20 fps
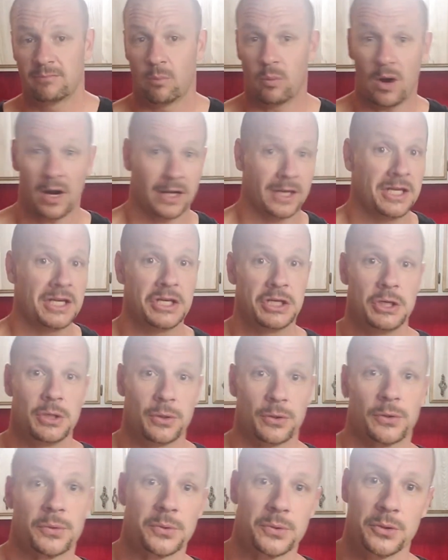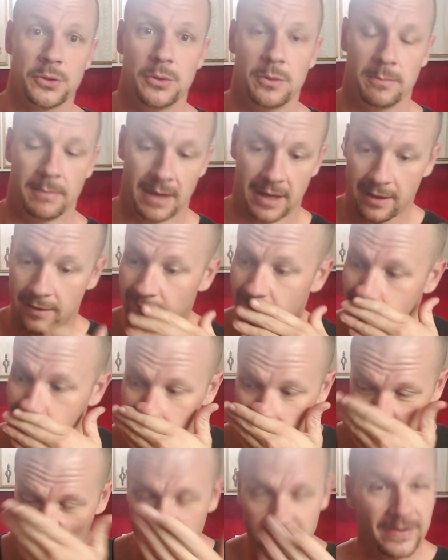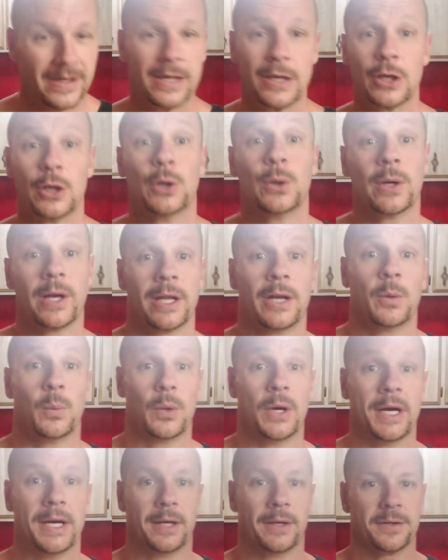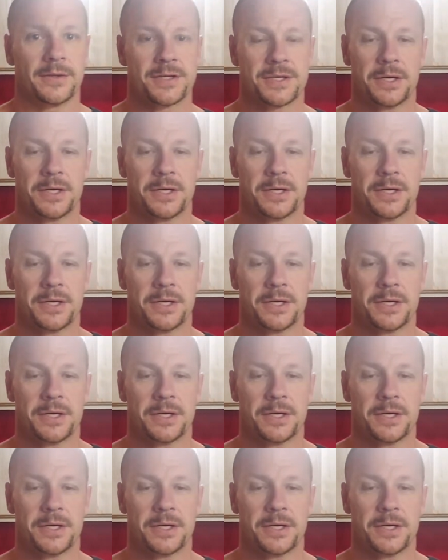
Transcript: walking you through my food video in a while.